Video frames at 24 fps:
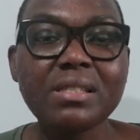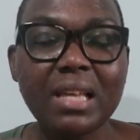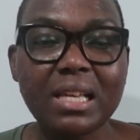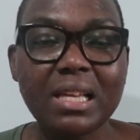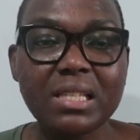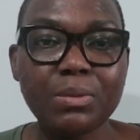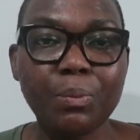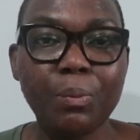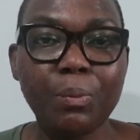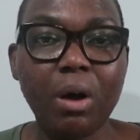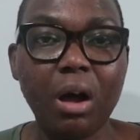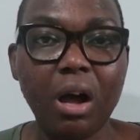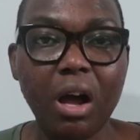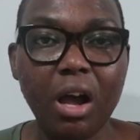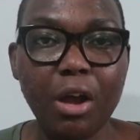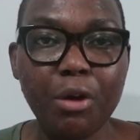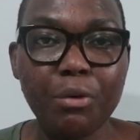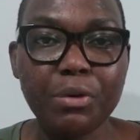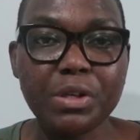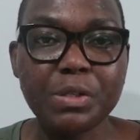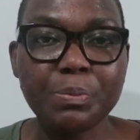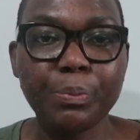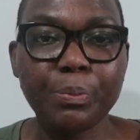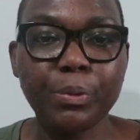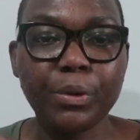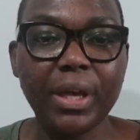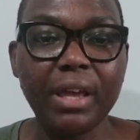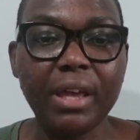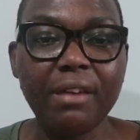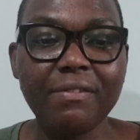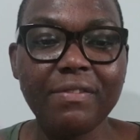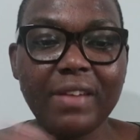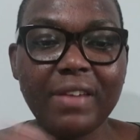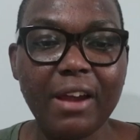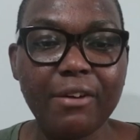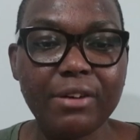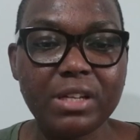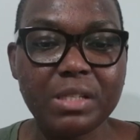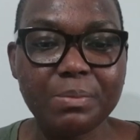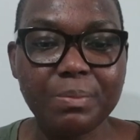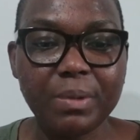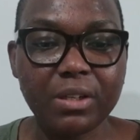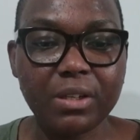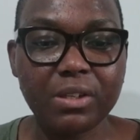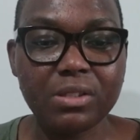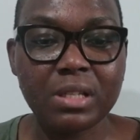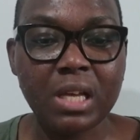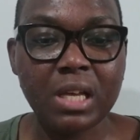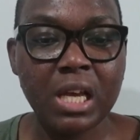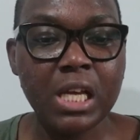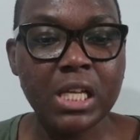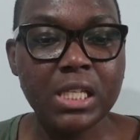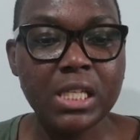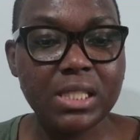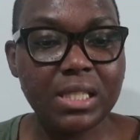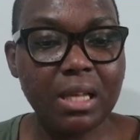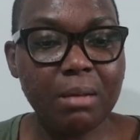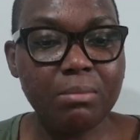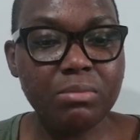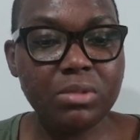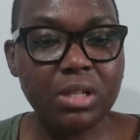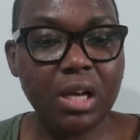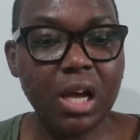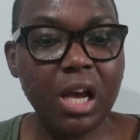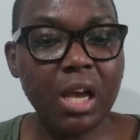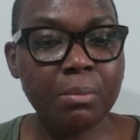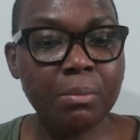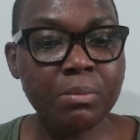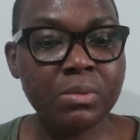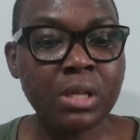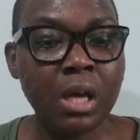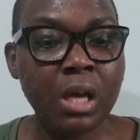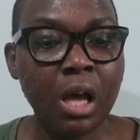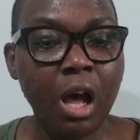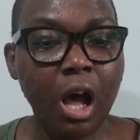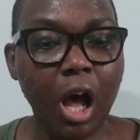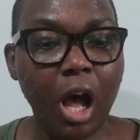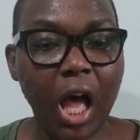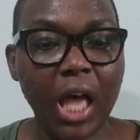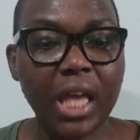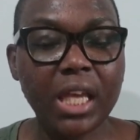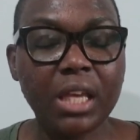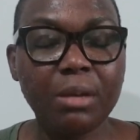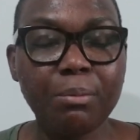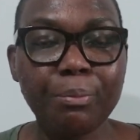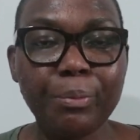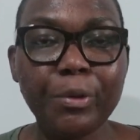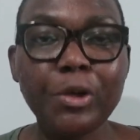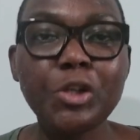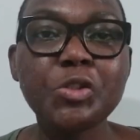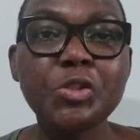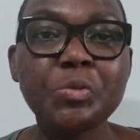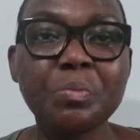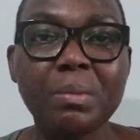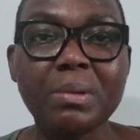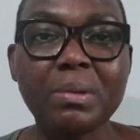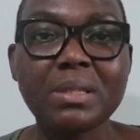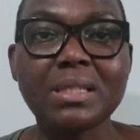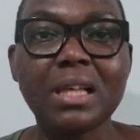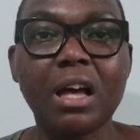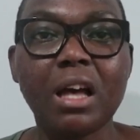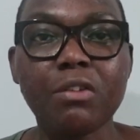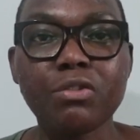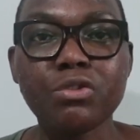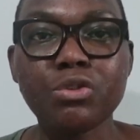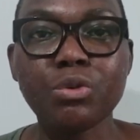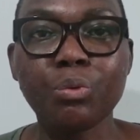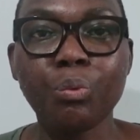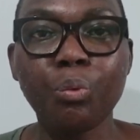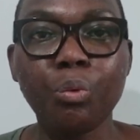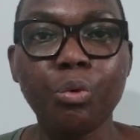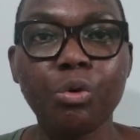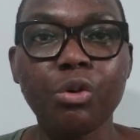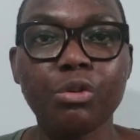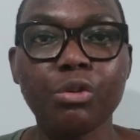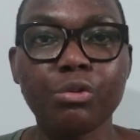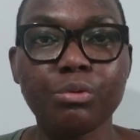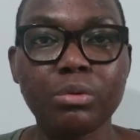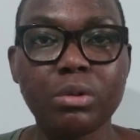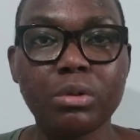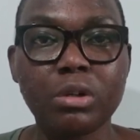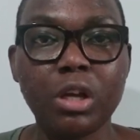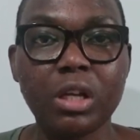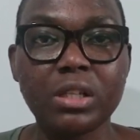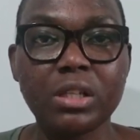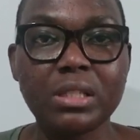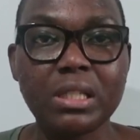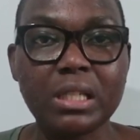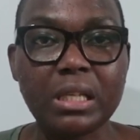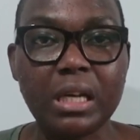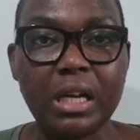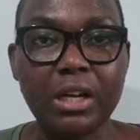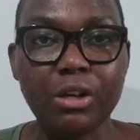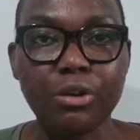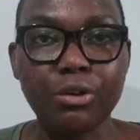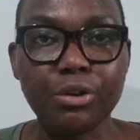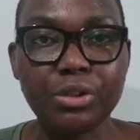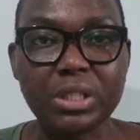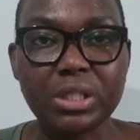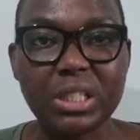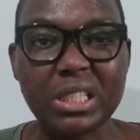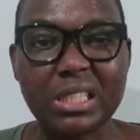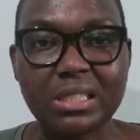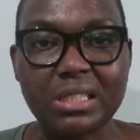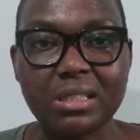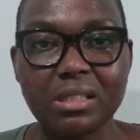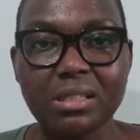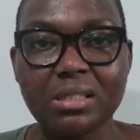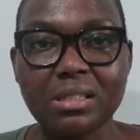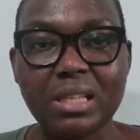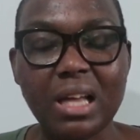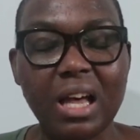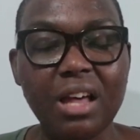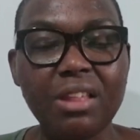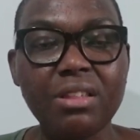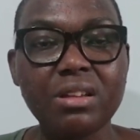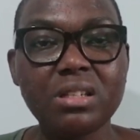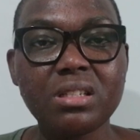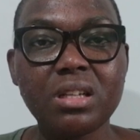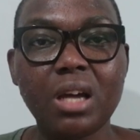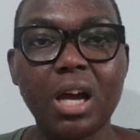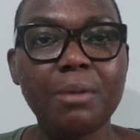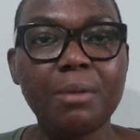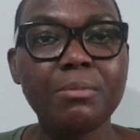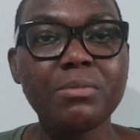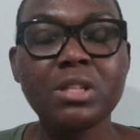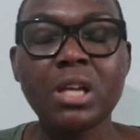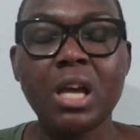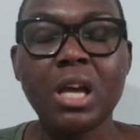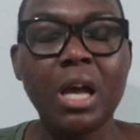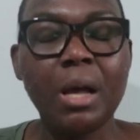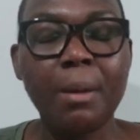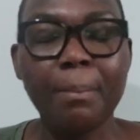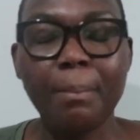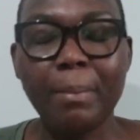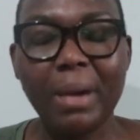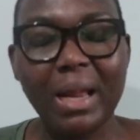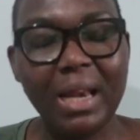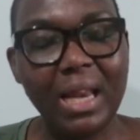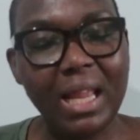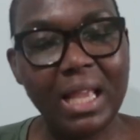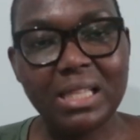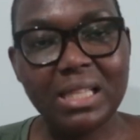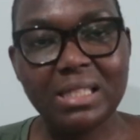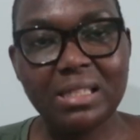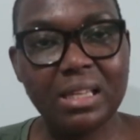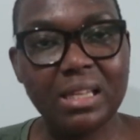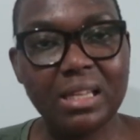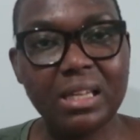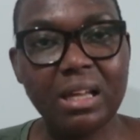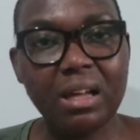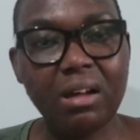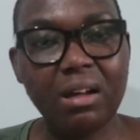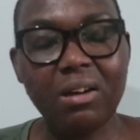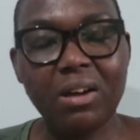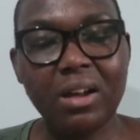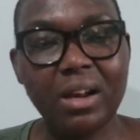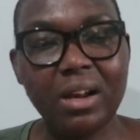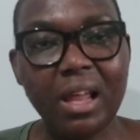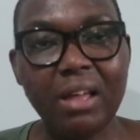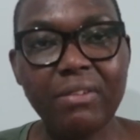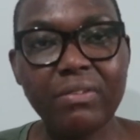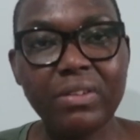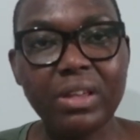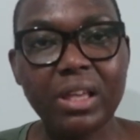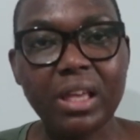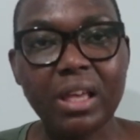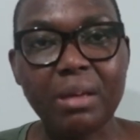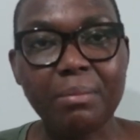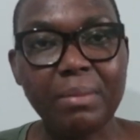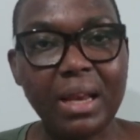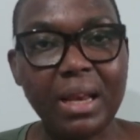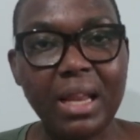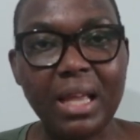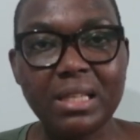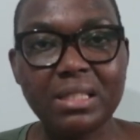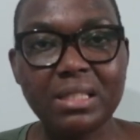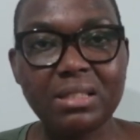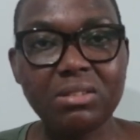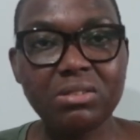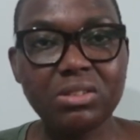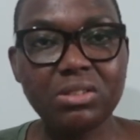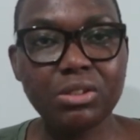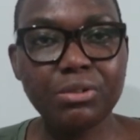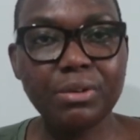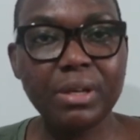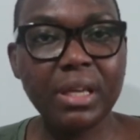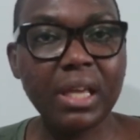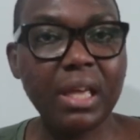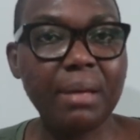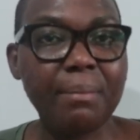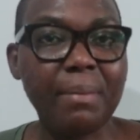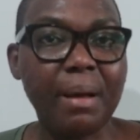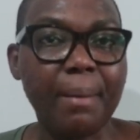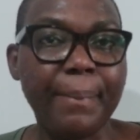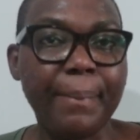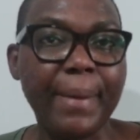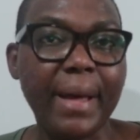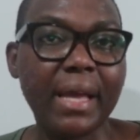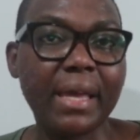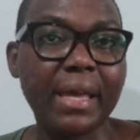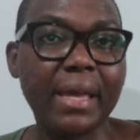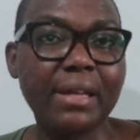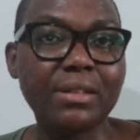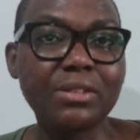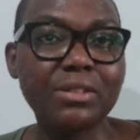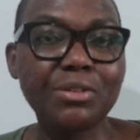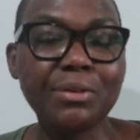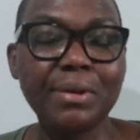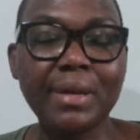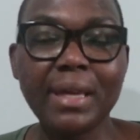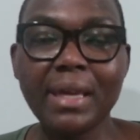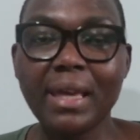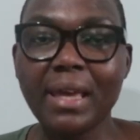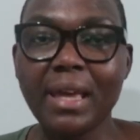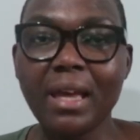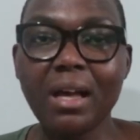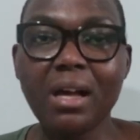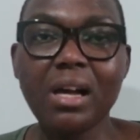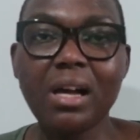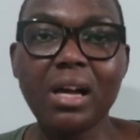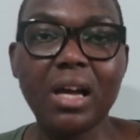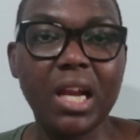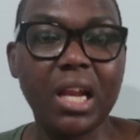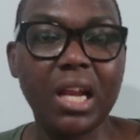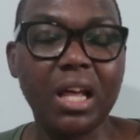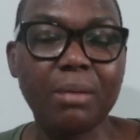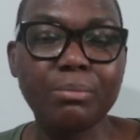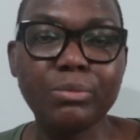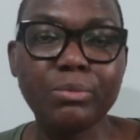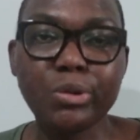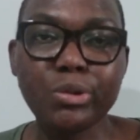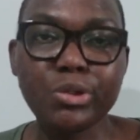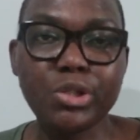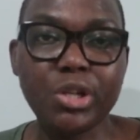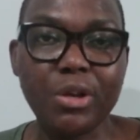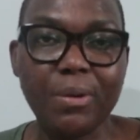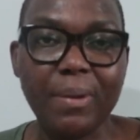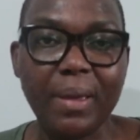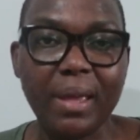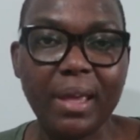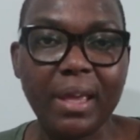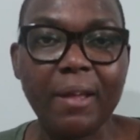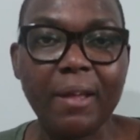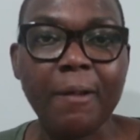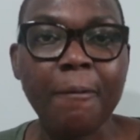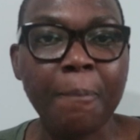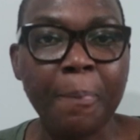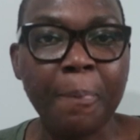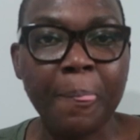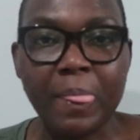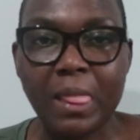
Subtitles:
That's what I always put, it varies, because sometimes I can push myself to walk a good distance. Other times my legs aren't having it, my legs aren't doing it, my back ain't doing it, and I'm not doing it.